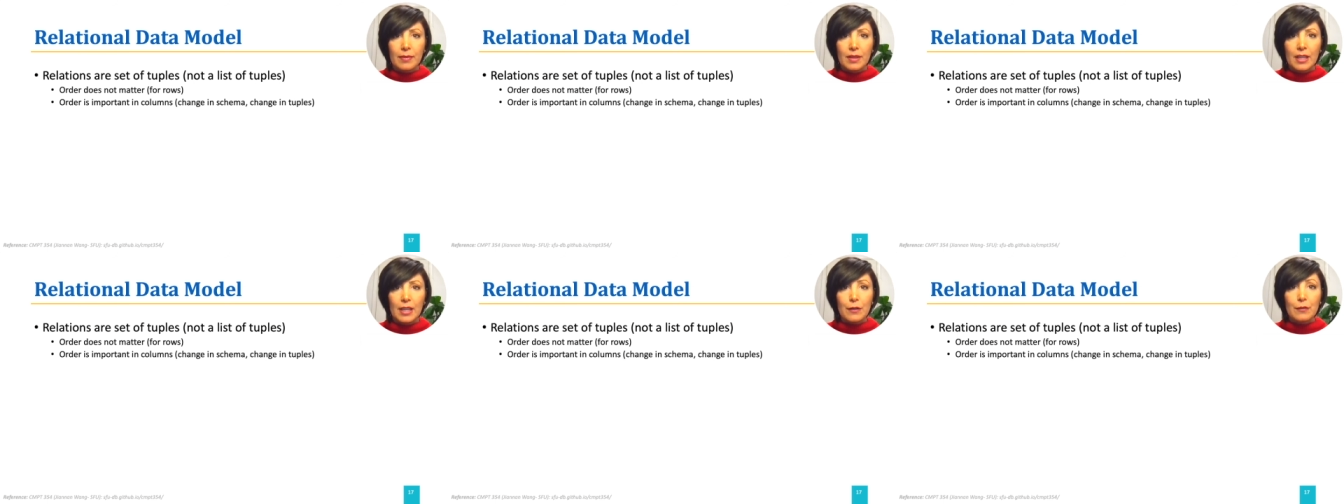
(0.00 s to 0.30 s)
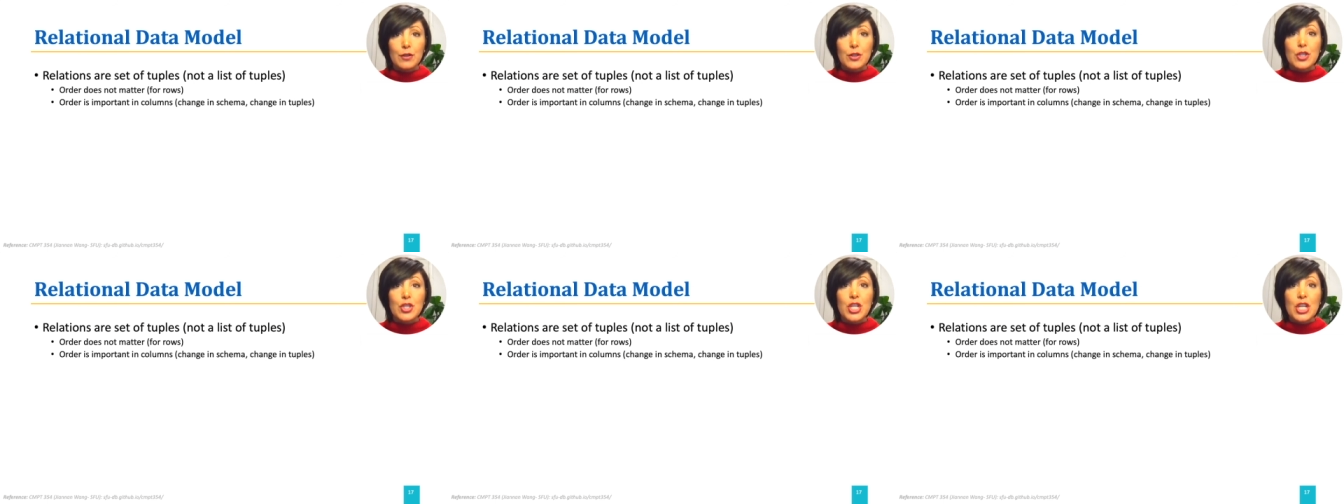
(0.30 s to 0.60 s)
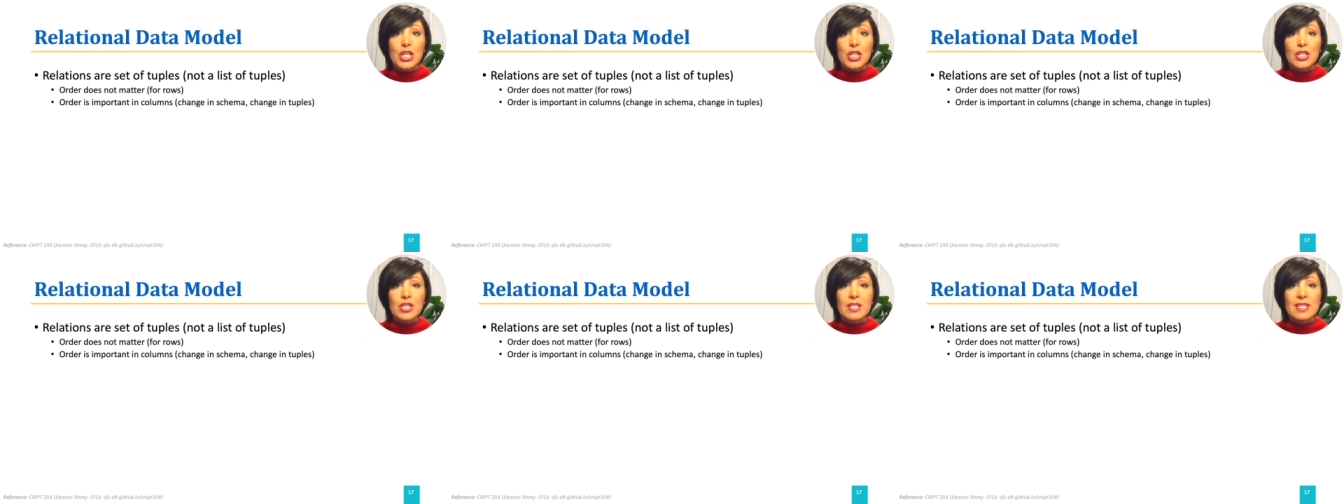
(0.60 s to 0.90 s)
If you
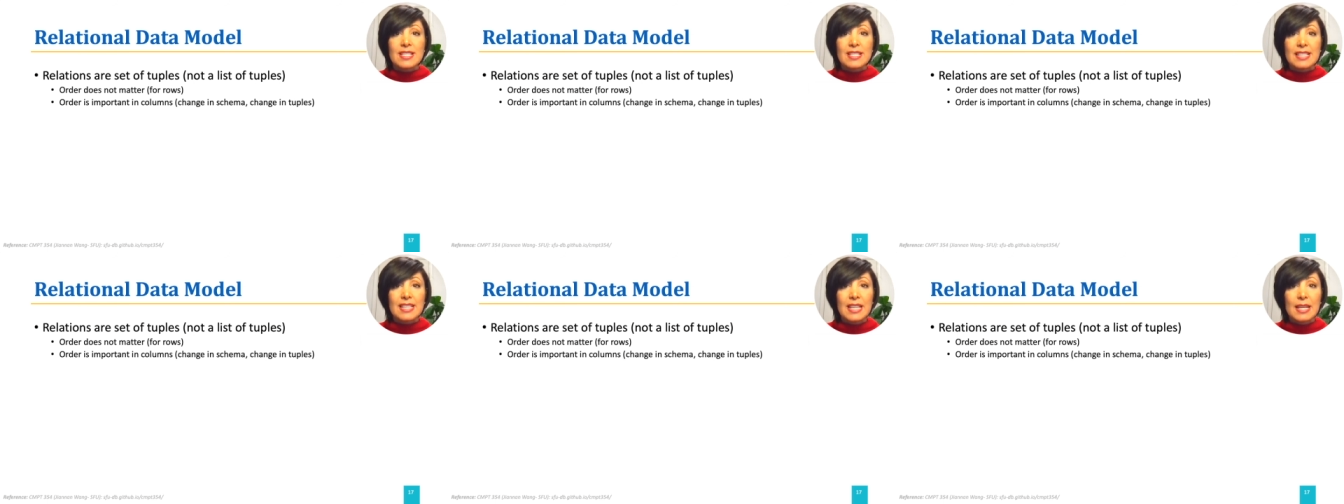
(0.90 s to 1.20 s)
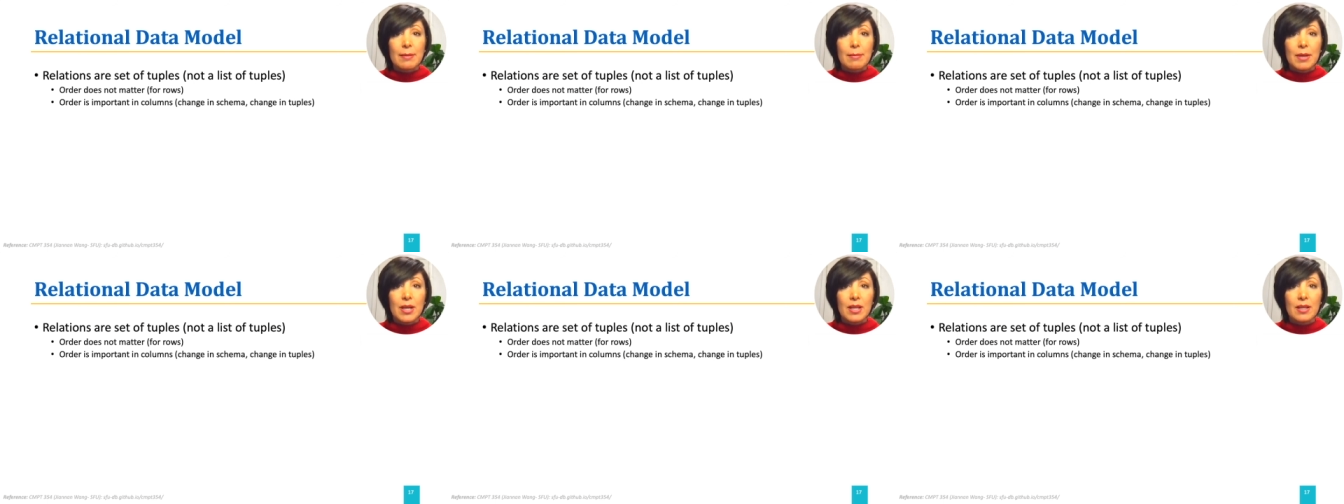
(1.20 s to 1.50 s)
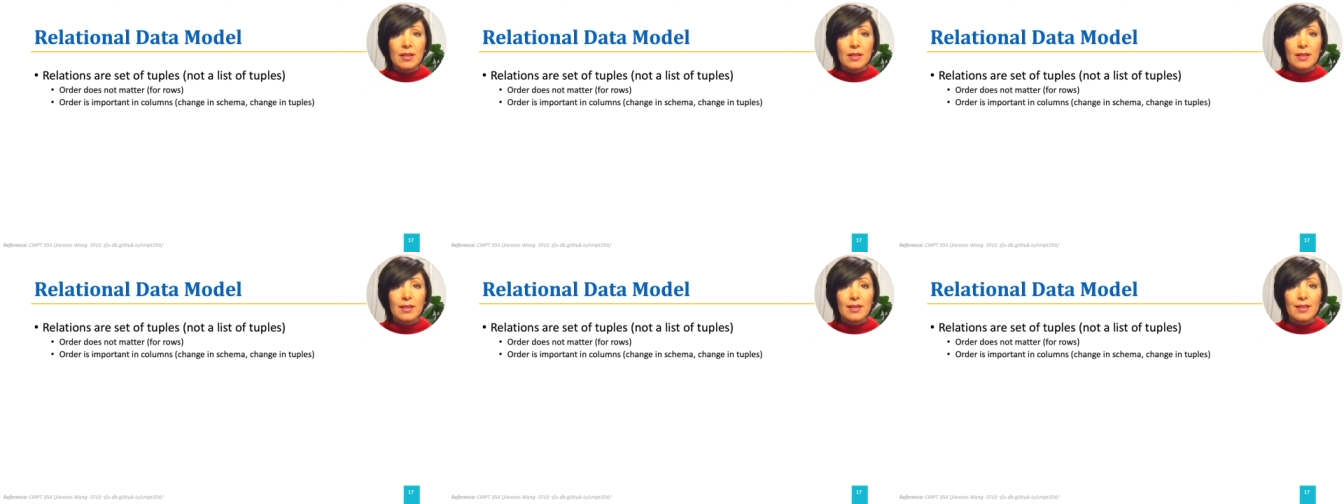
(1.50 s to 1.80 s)
change the schema,
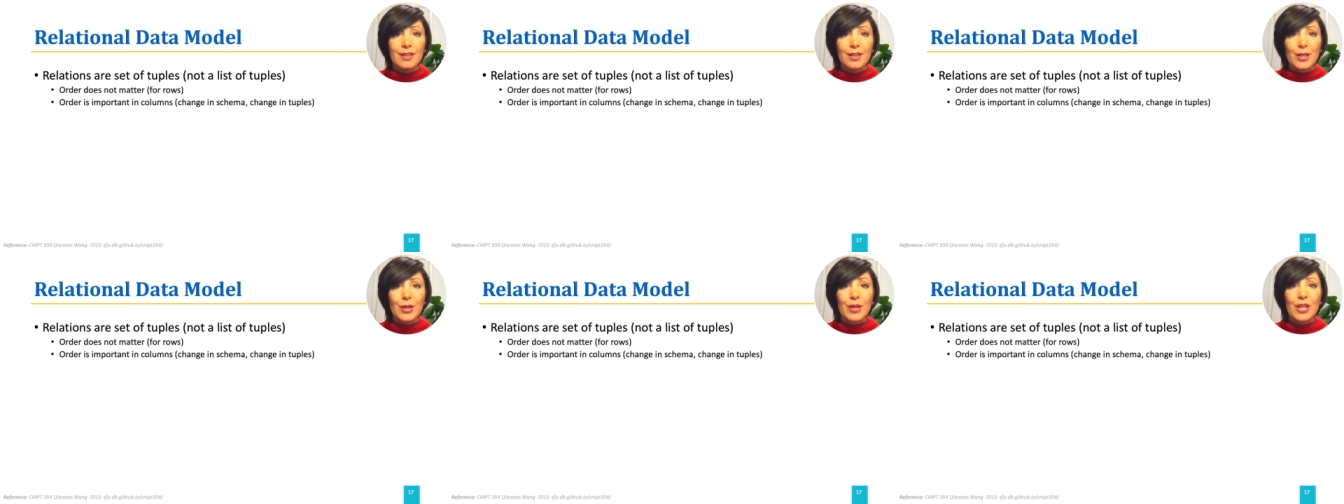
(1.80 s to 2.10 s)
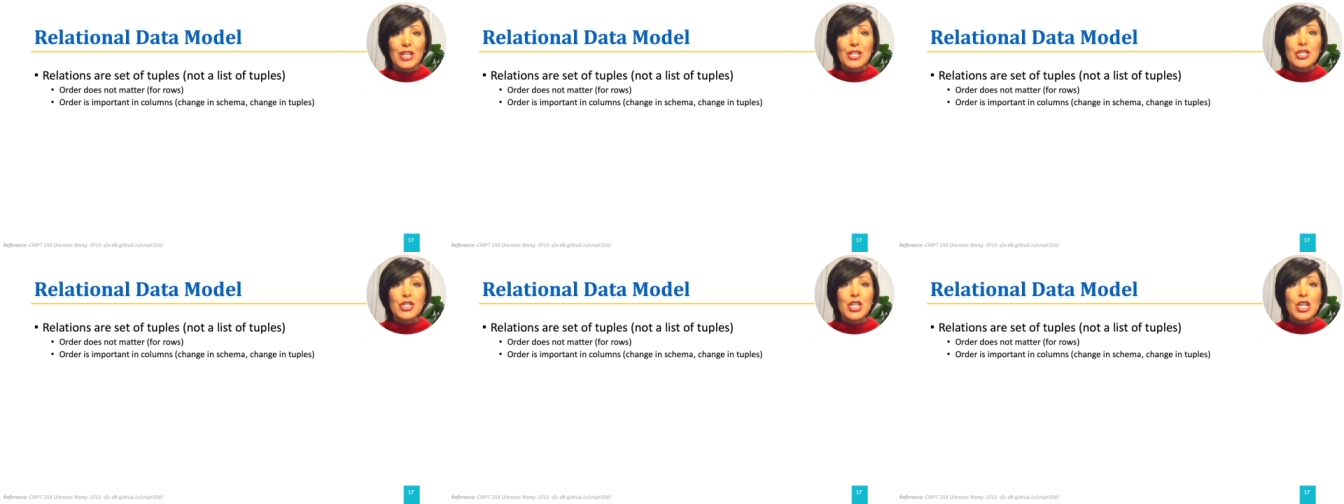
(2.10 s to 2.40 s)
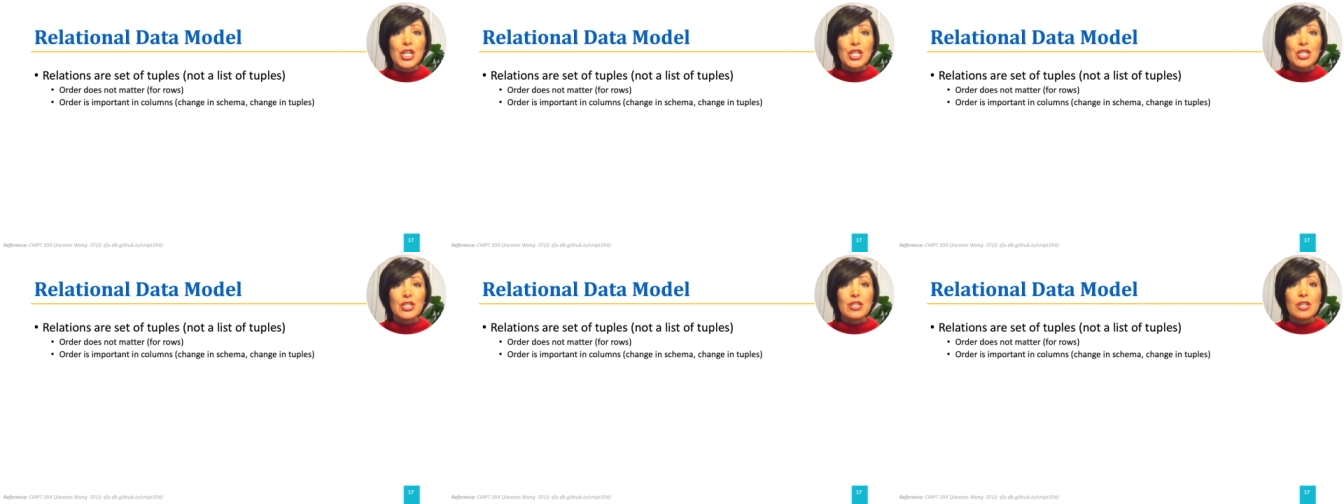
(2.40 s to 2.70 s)
you can
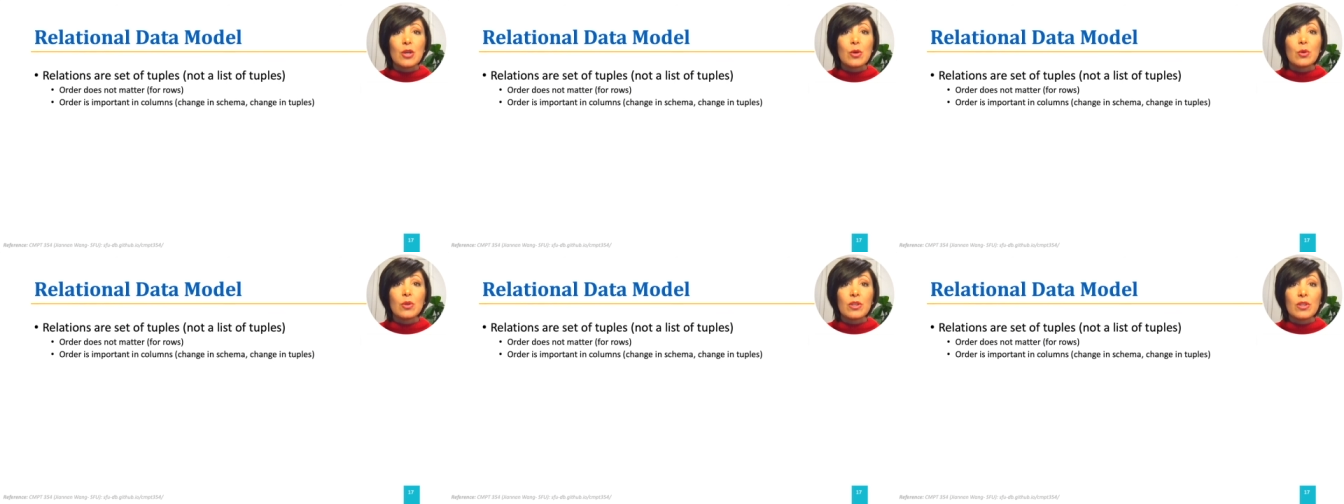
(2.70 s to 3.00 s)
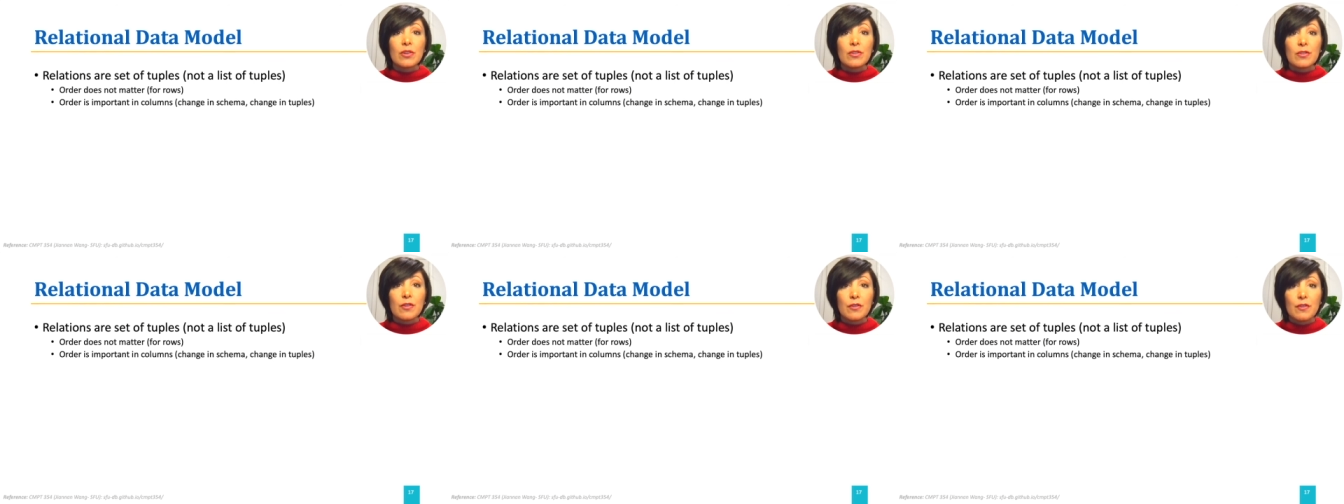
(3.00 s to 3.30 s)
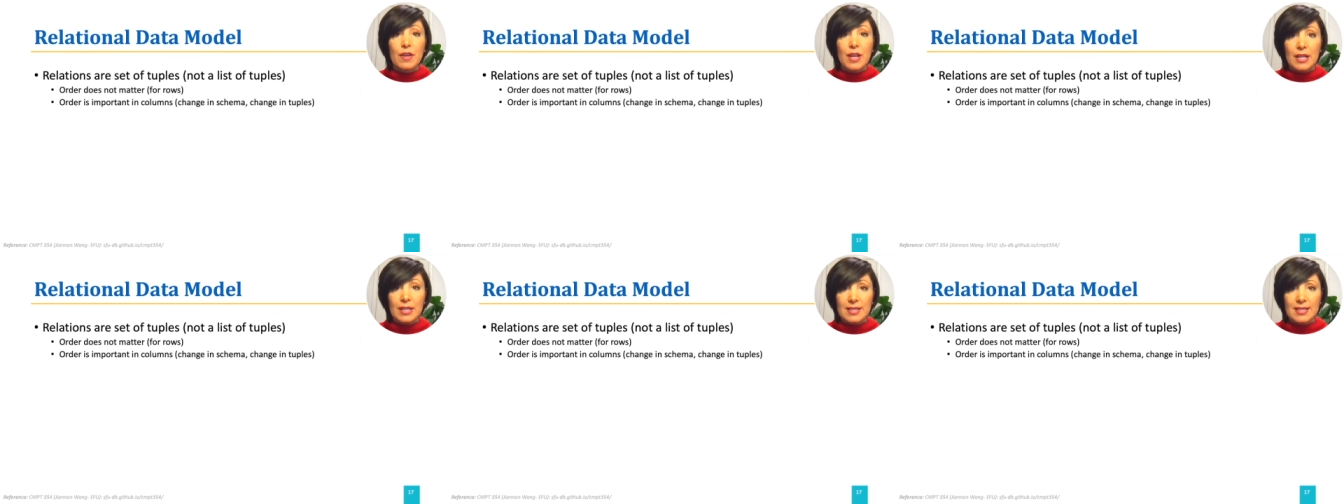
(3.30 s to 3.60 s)
change the order of the
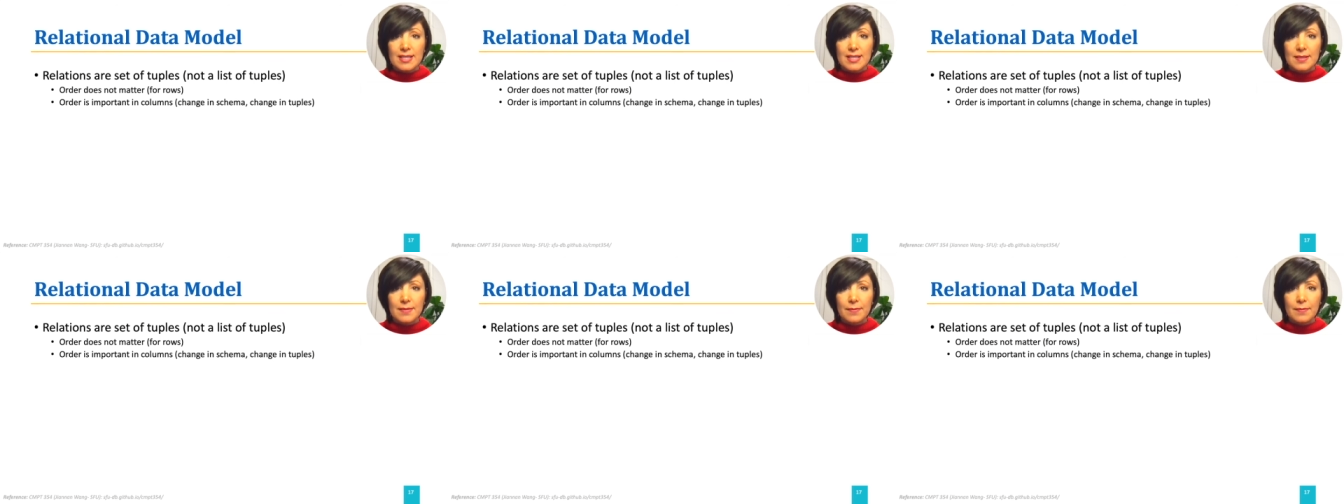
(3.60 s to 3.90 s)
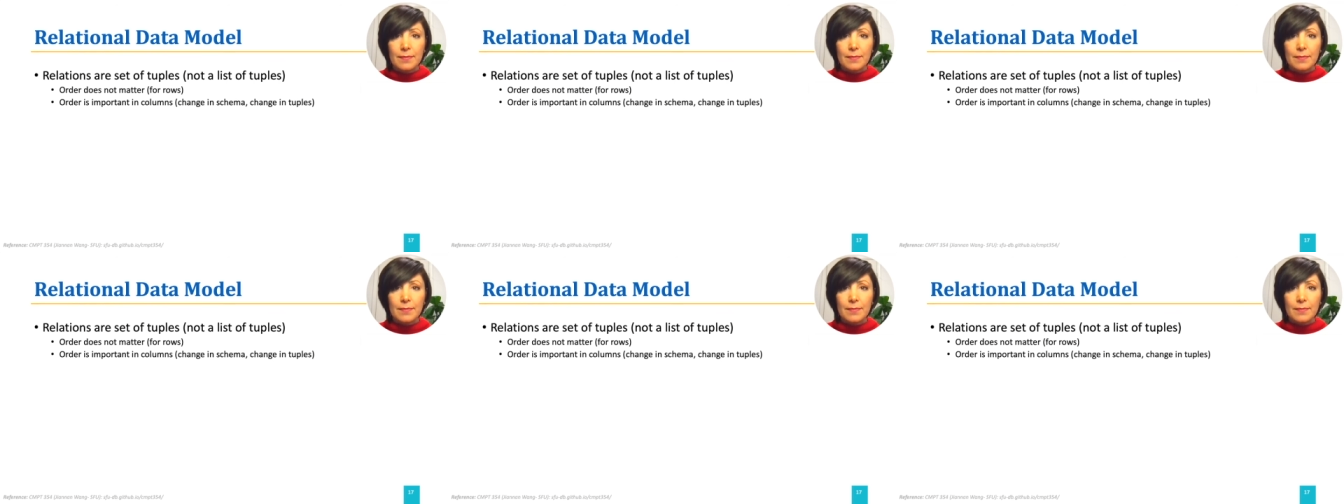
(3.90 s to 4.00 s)
fields.